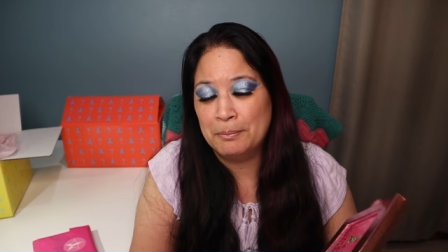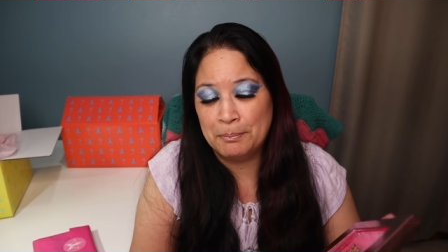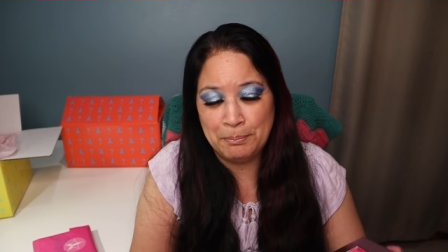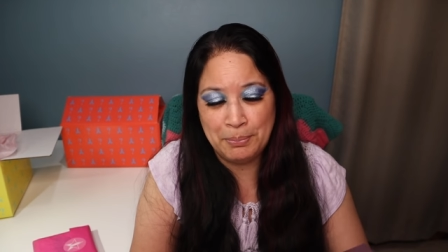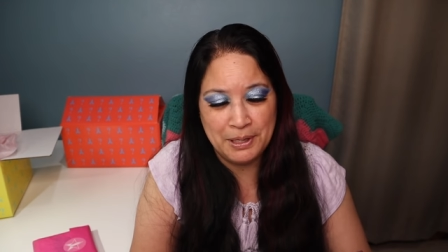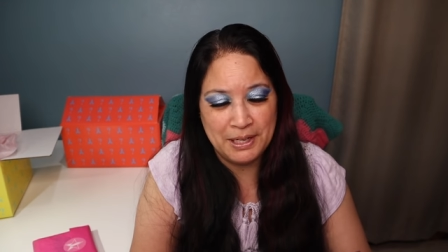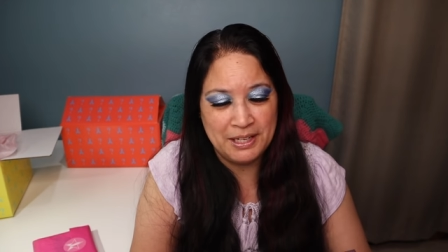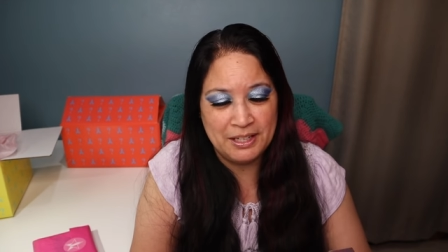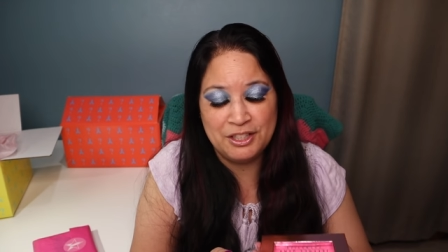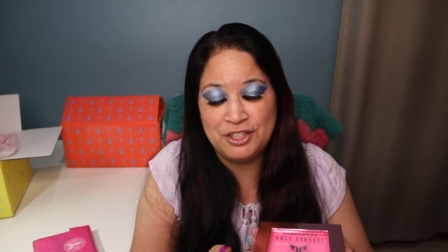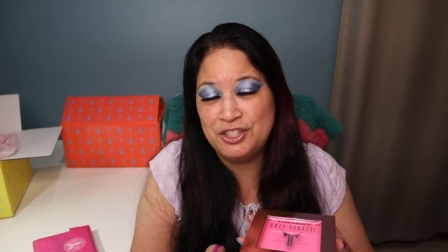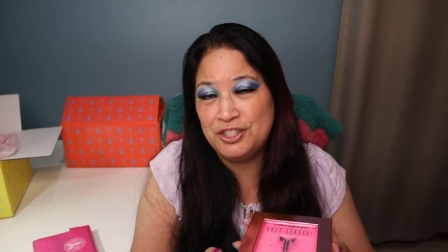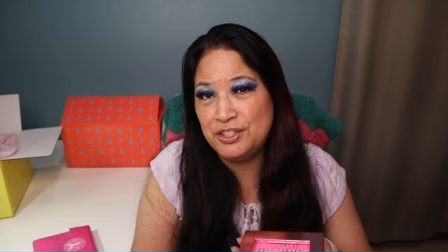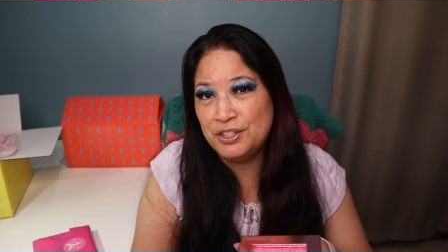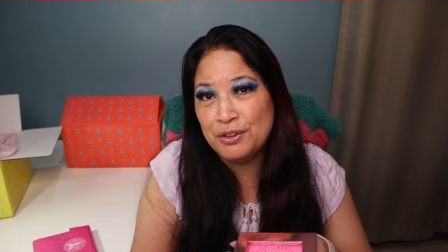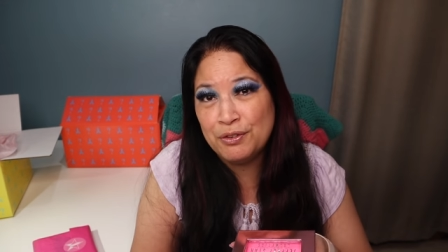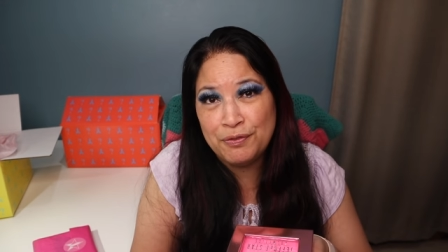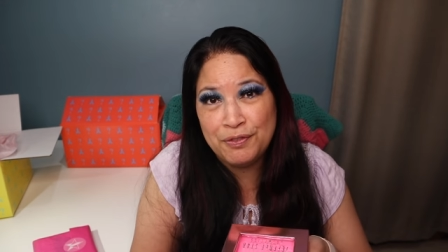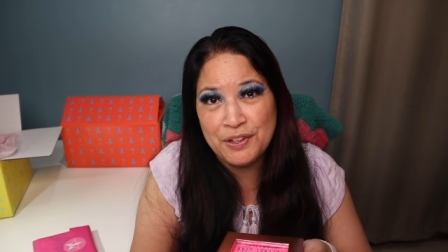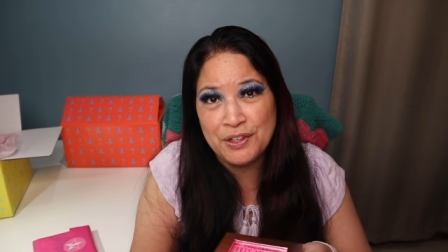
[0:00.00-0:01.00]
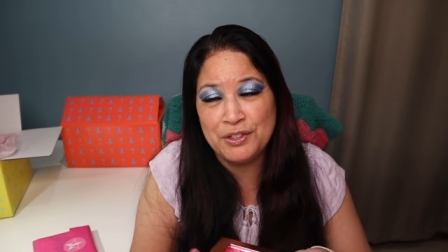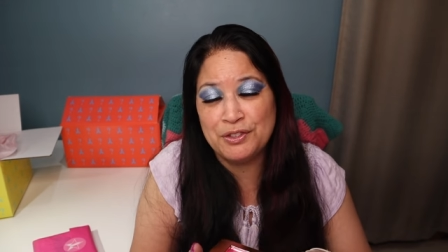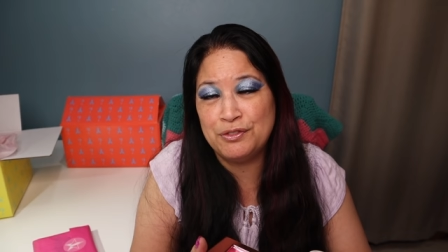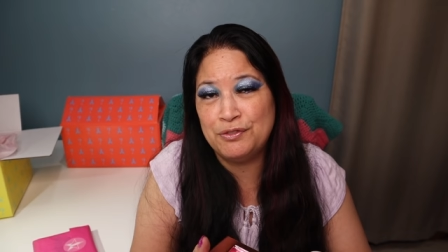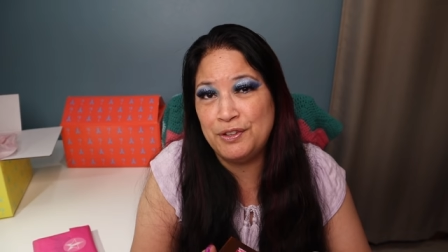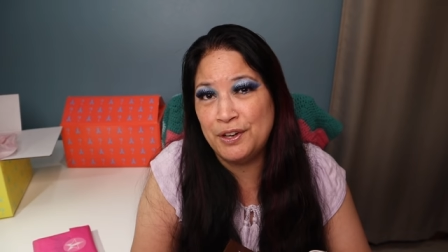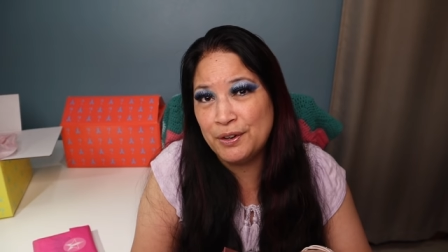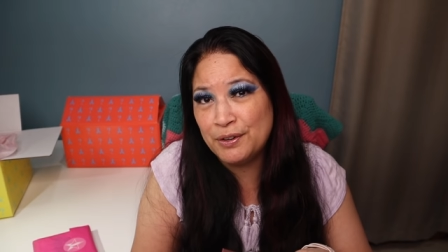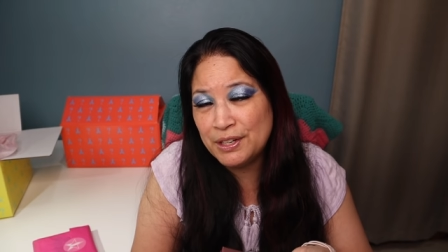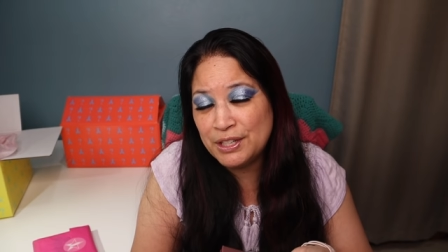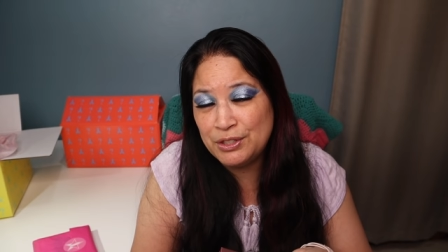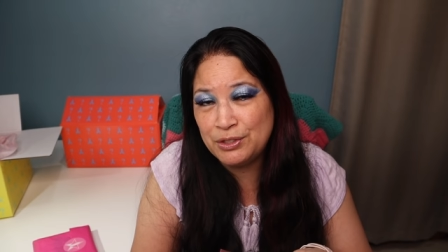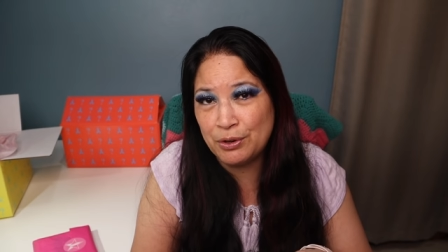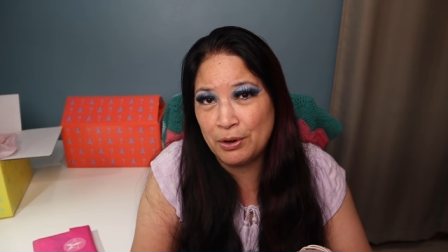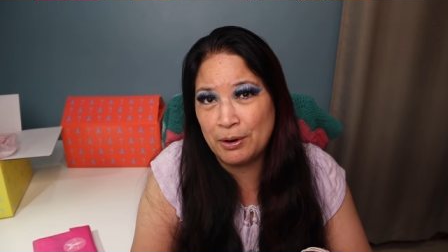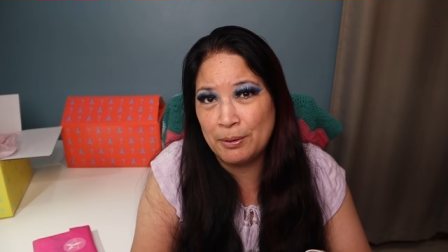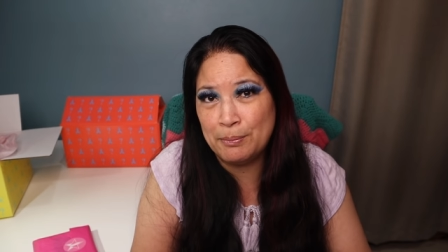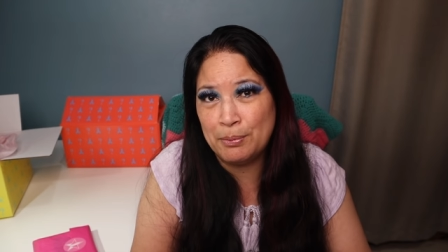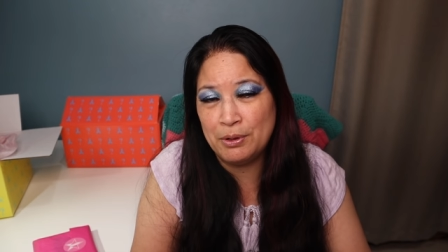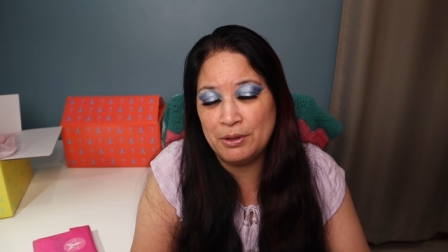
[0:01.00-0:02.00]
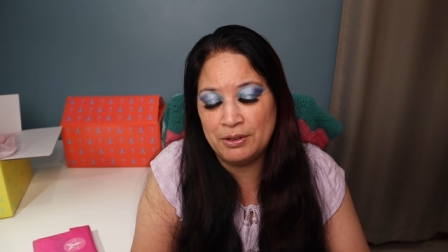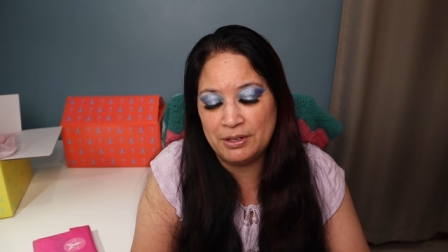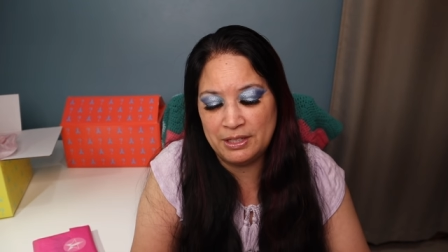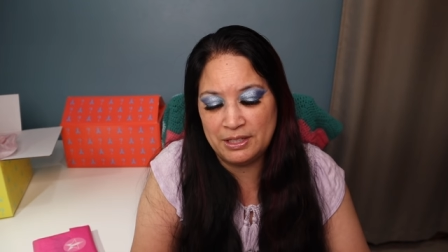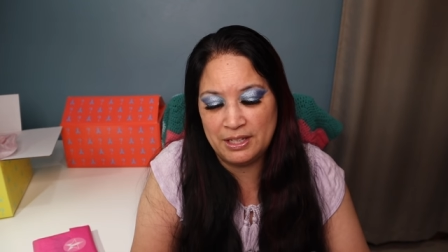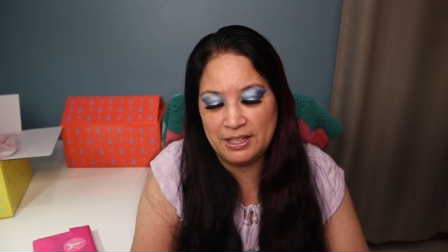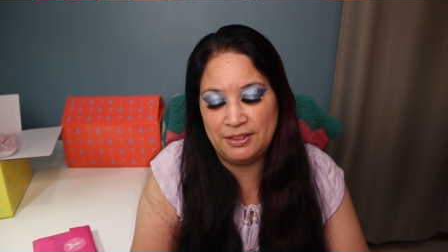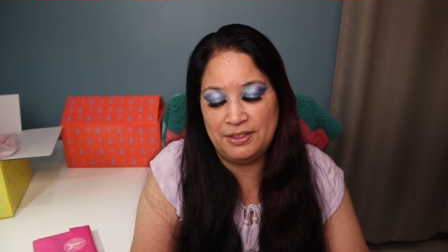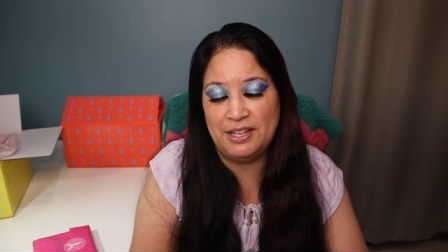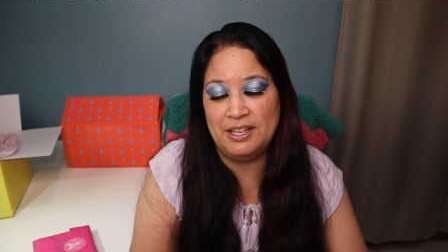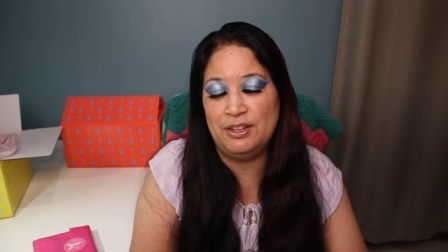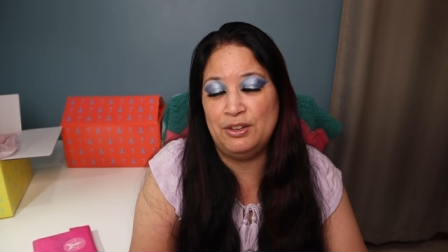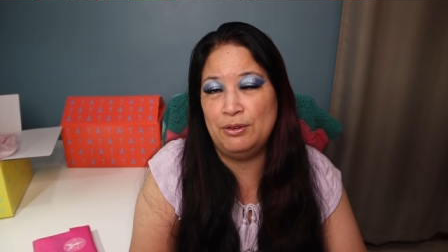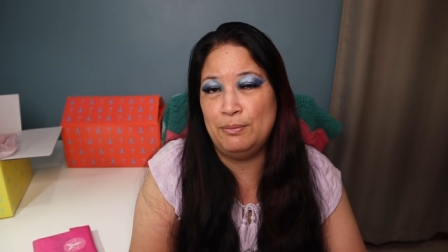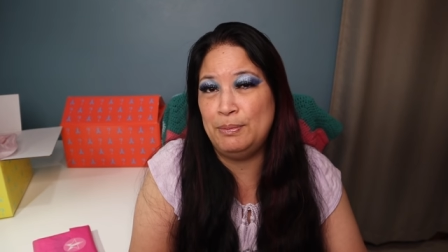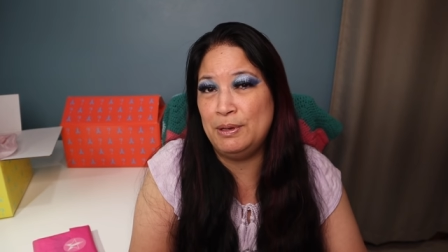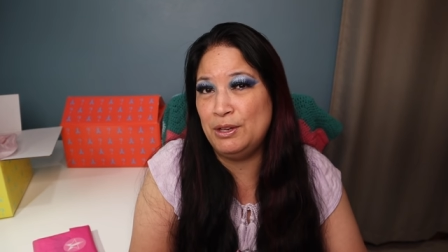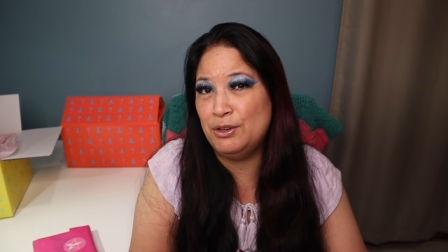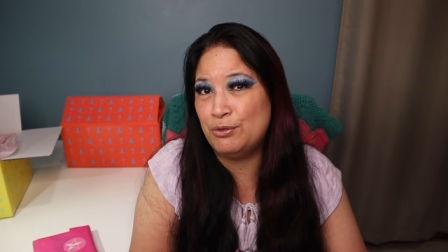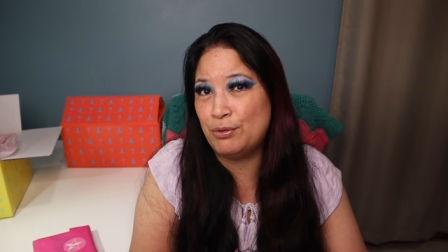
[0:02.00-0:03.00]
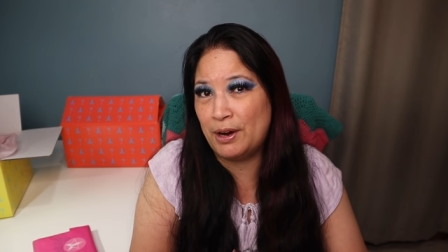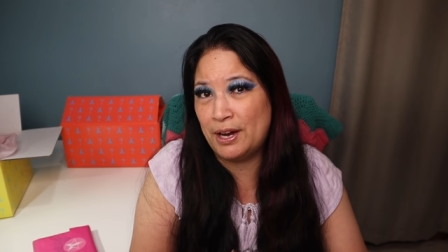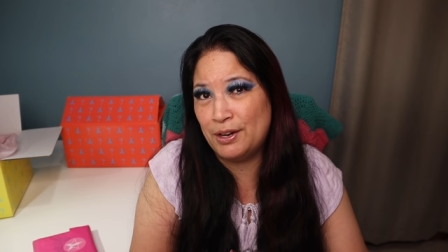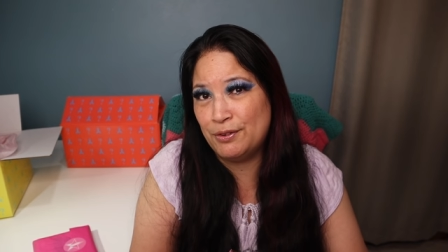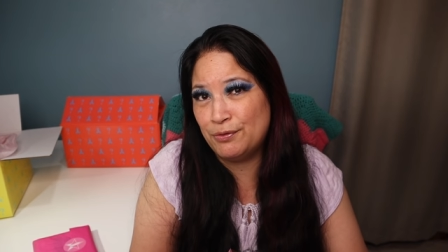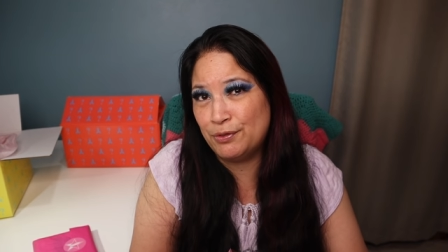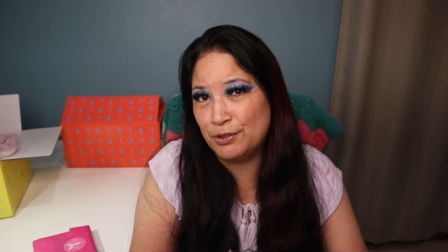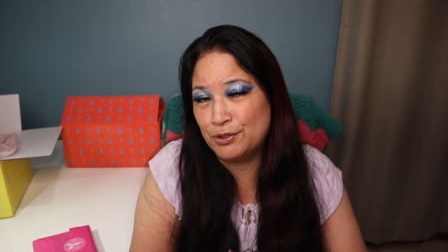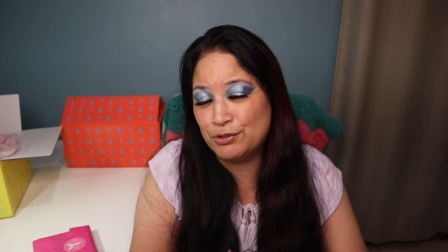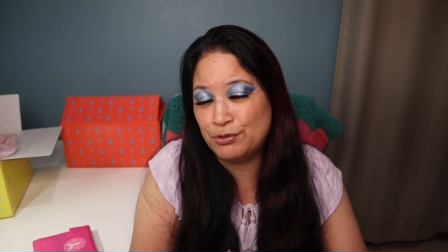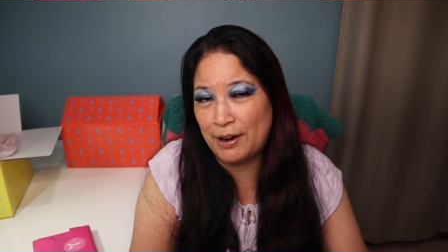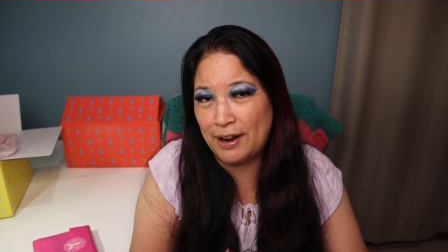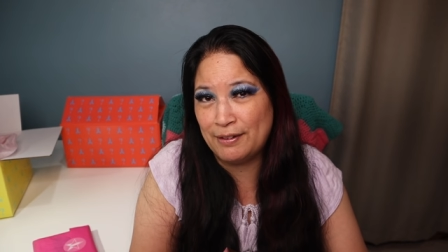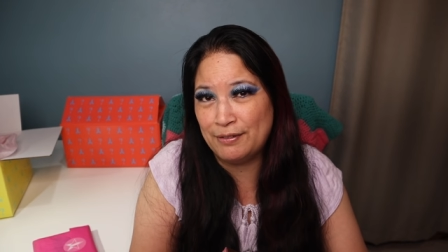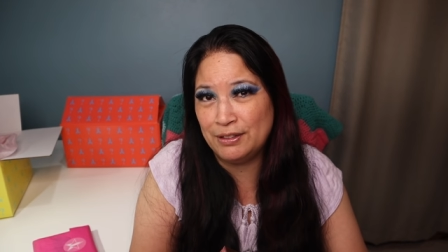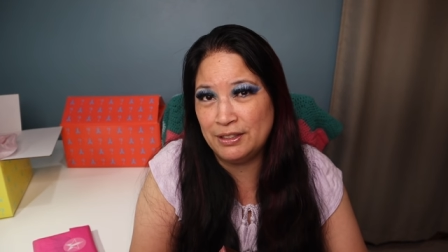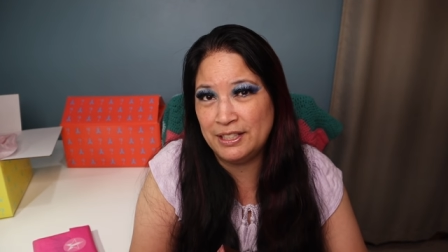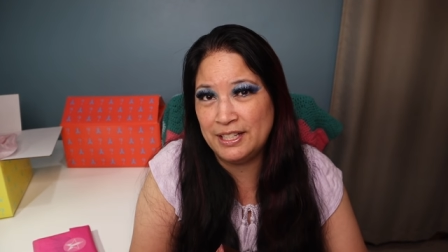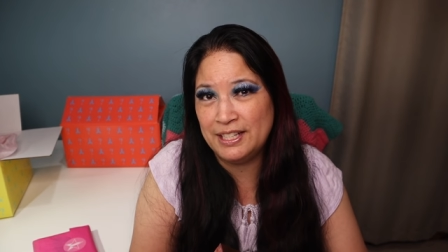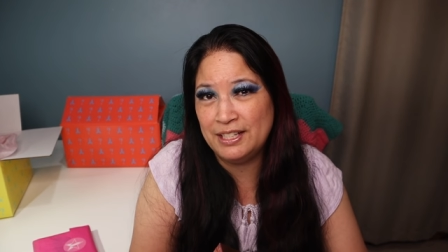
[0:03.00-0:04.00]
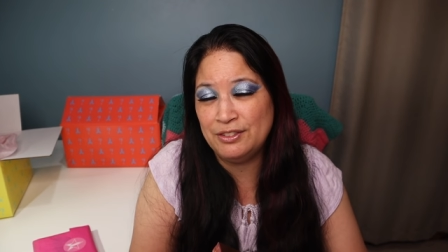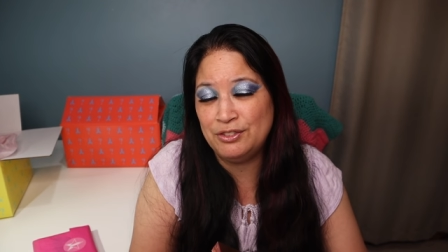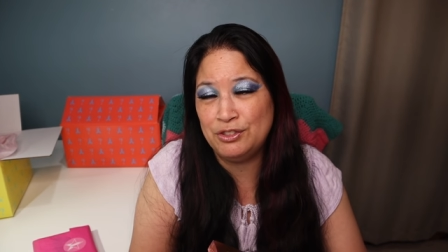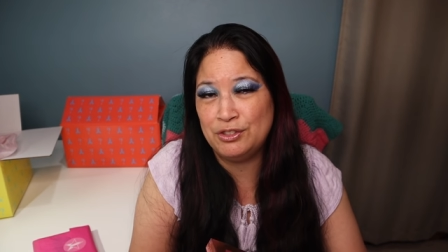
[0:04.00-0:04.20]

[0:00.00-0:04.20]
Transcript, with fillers: but it still feels very durable, and I think it would be great for traveling.